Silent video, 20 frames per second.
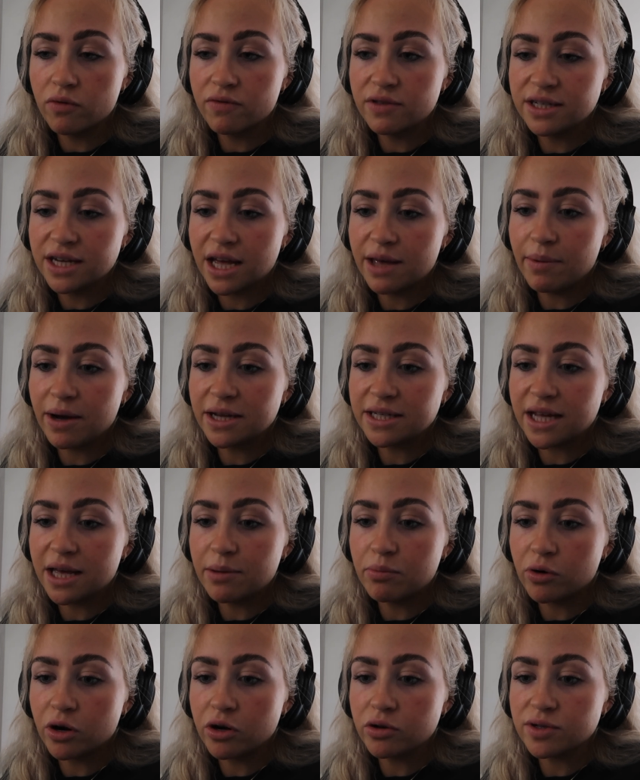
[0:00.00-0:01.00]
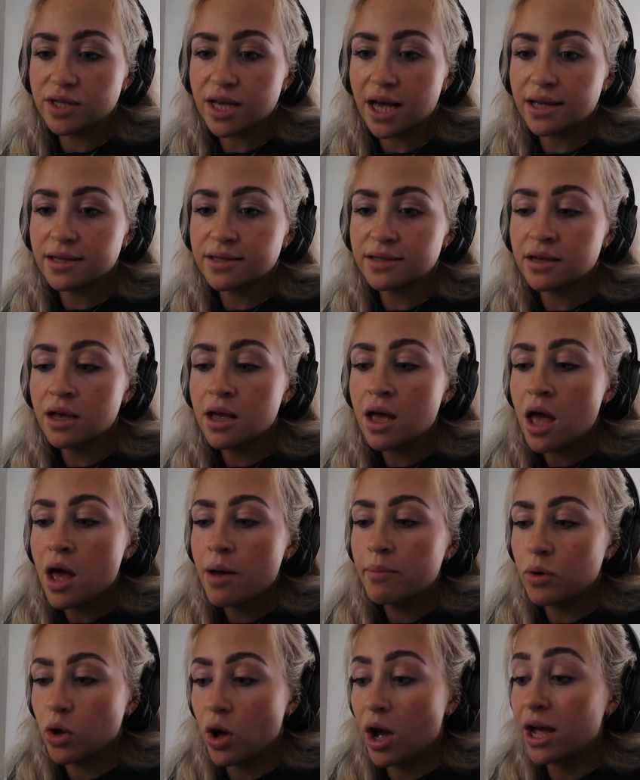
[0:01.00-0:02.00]
of the day-by-day process.
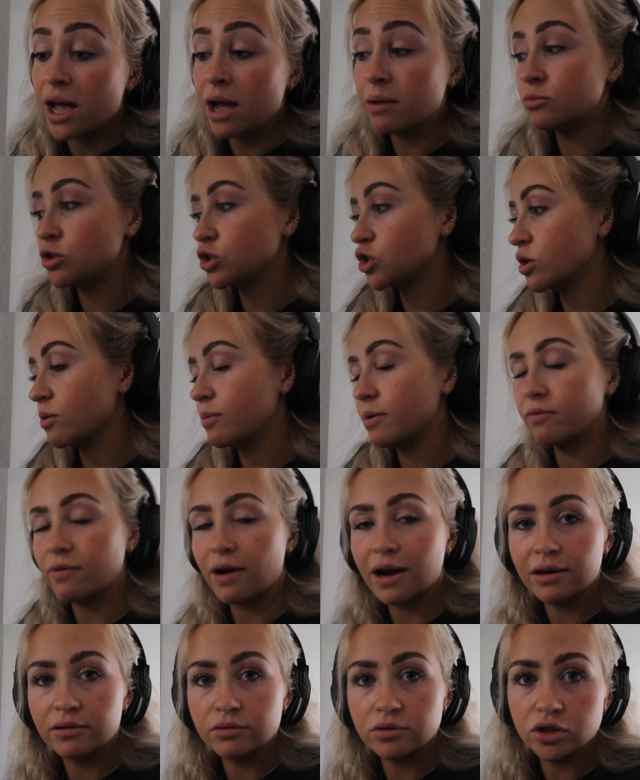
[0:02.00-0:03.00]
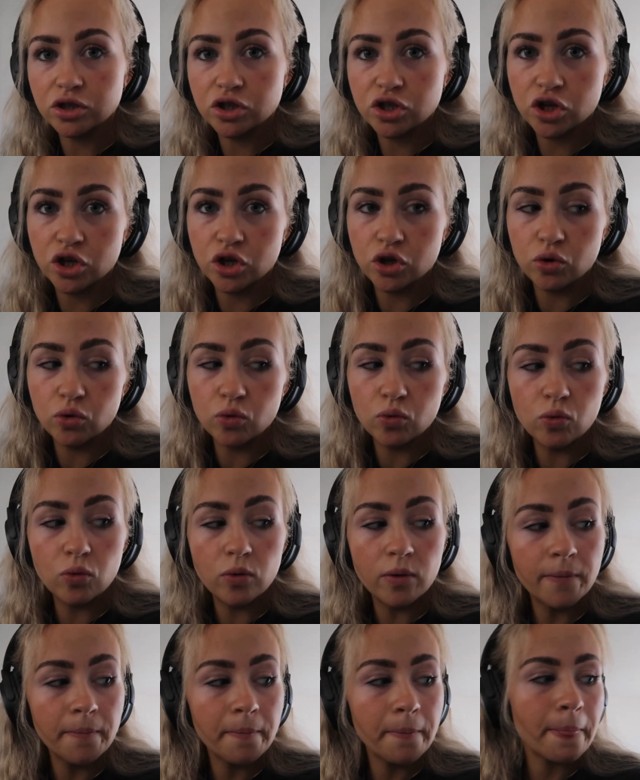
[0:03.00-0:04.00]
But I am just coming round to
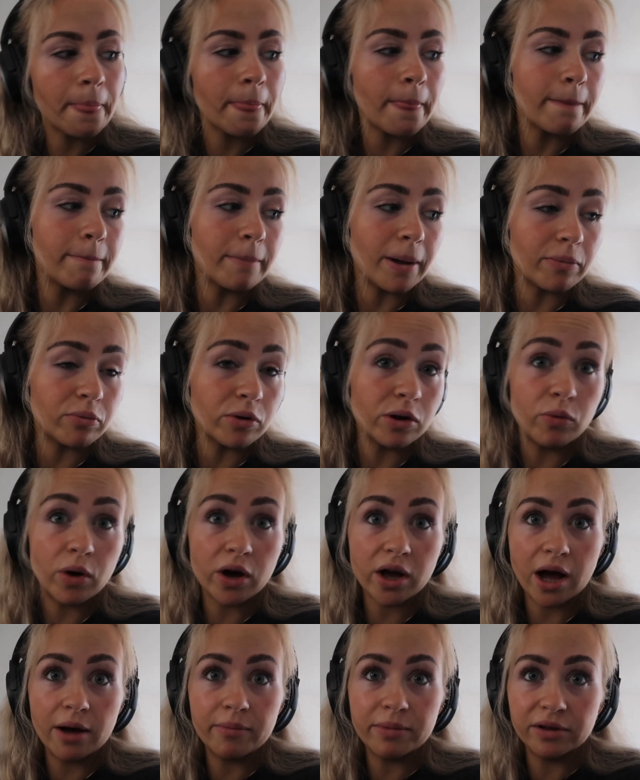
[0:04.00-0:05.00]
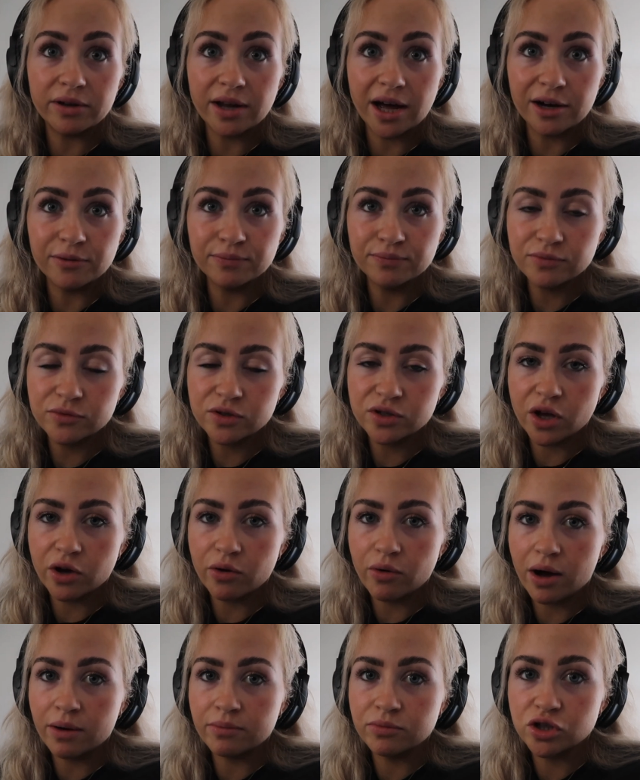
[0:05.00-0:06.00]
my pre-workout meal now, so
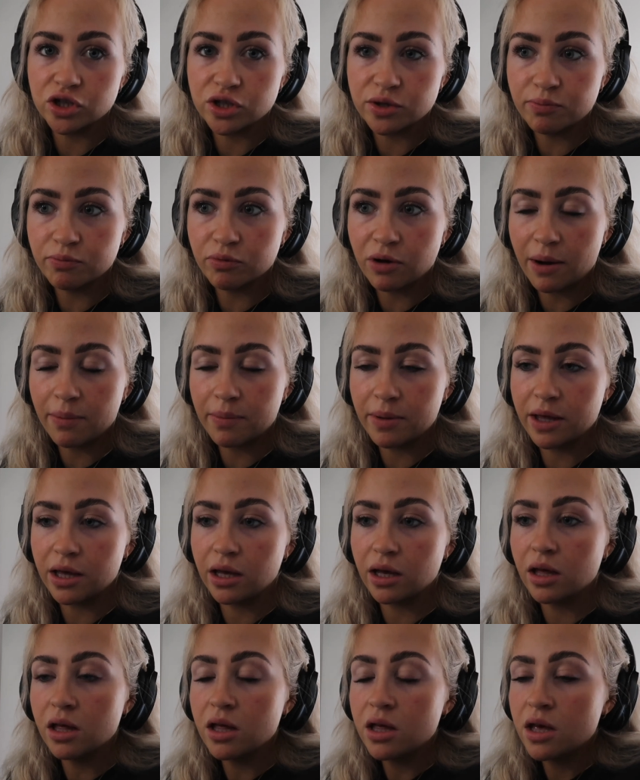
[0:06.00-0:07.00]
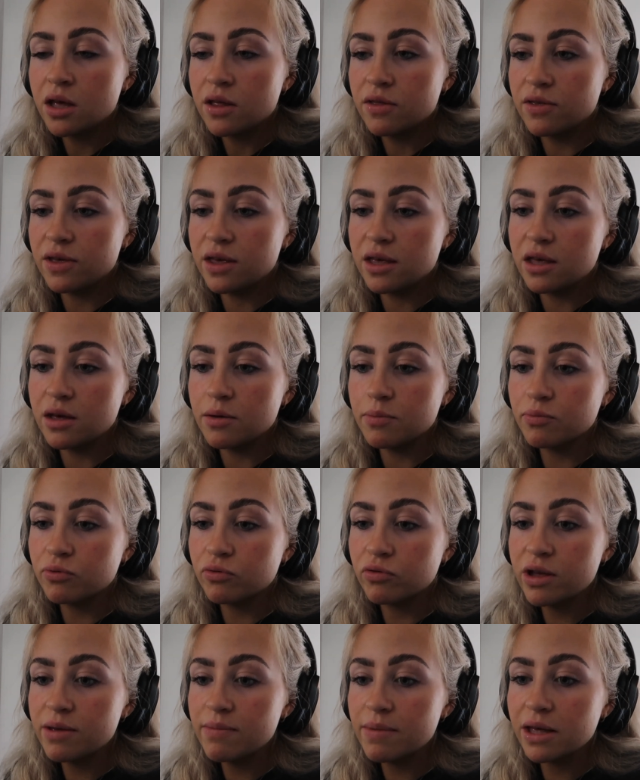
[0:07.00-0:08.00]
I'm just prepping the
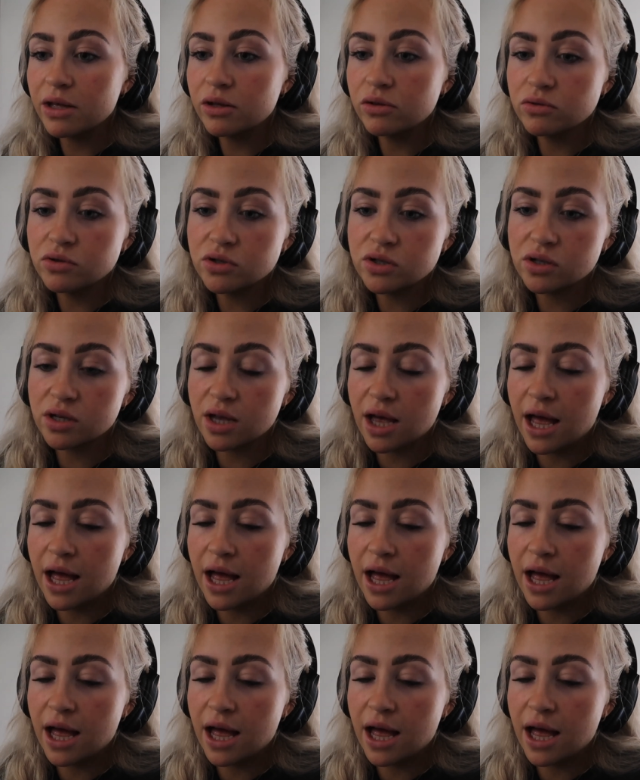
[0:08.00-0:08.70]
pre-meals